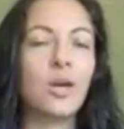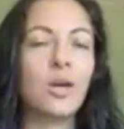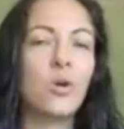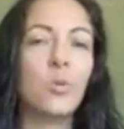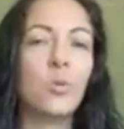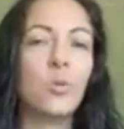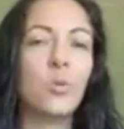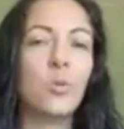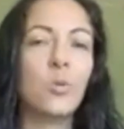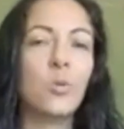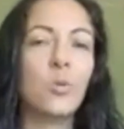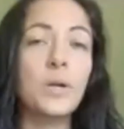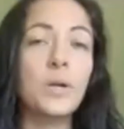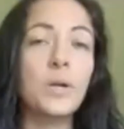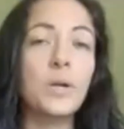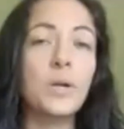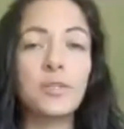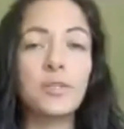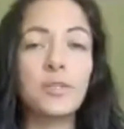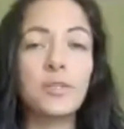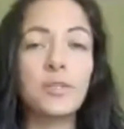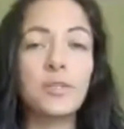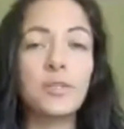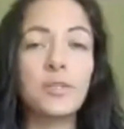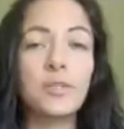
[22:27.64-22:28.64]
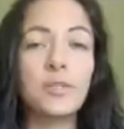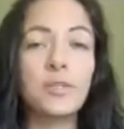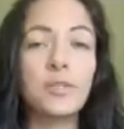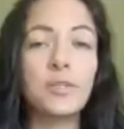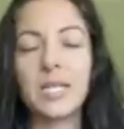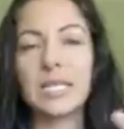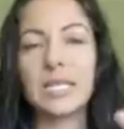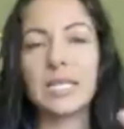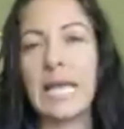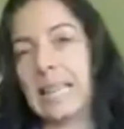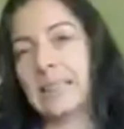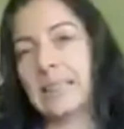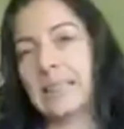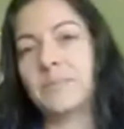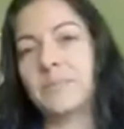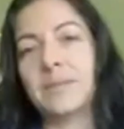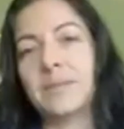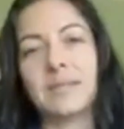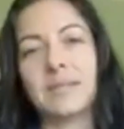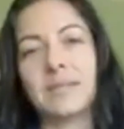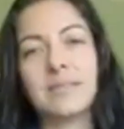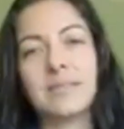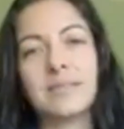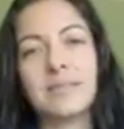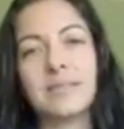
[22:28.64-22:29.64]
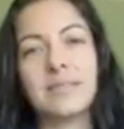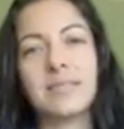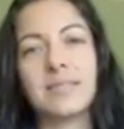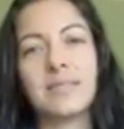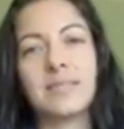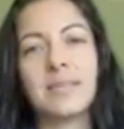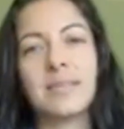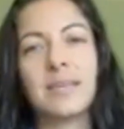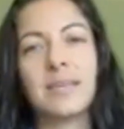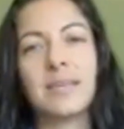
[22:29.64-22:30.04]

Which of these bodily elements,